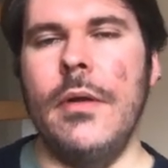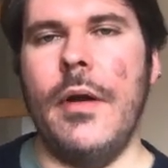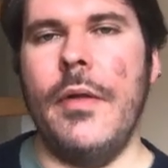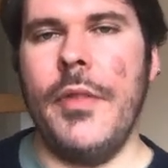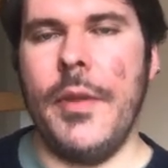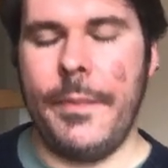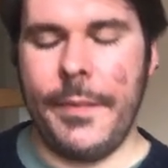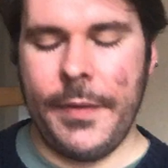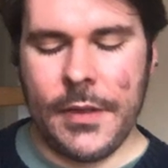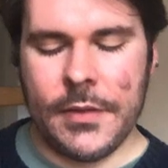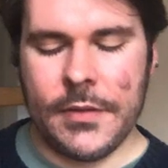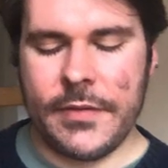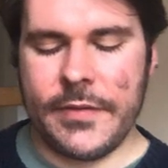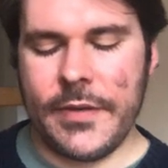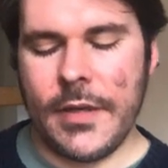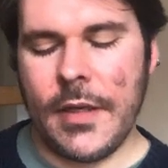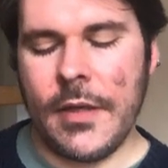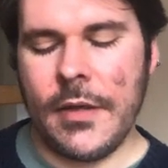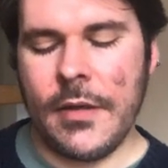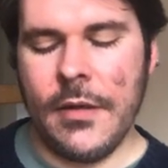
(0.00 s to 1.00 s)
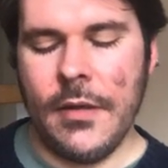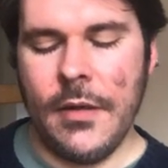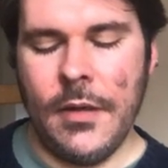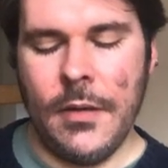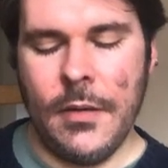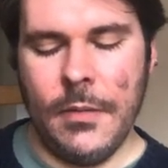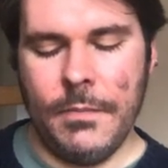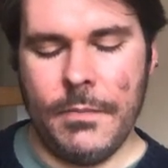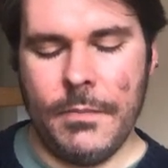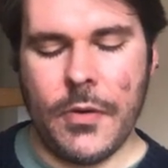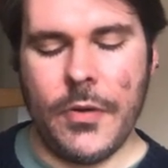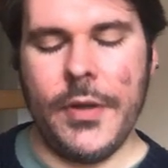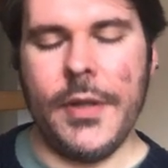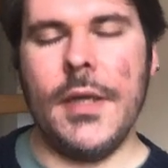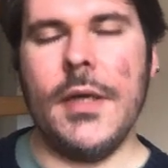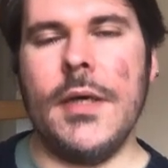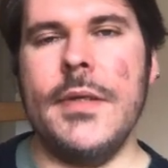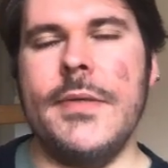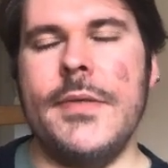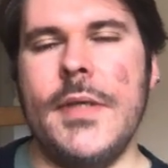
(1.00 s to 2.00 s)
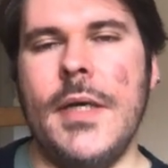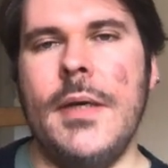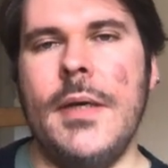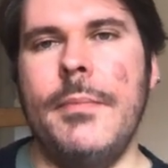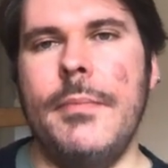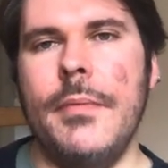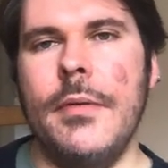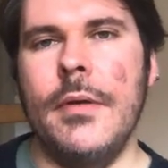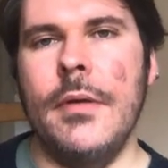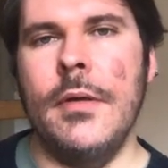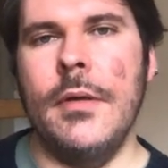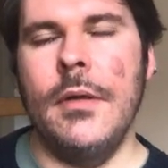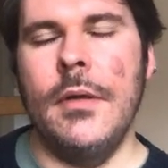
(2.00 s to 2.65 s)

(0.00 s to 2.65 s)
on the peninsula buoyed us up,